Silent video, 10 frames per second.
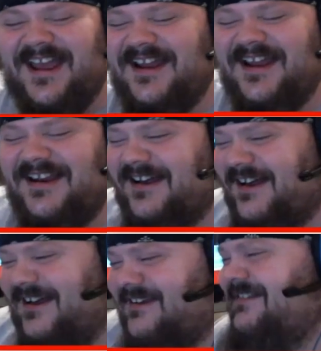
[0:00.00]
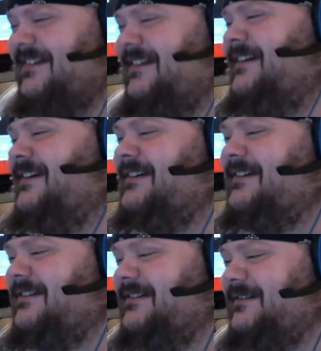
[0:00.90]
And a
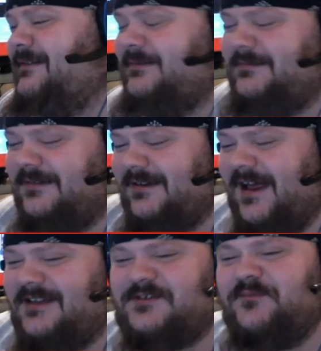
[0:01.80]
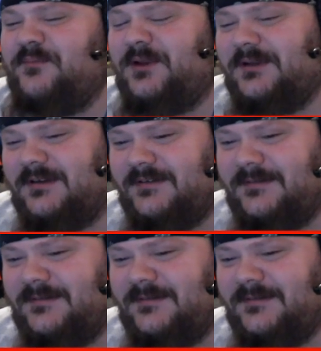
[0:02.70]
glass of milk.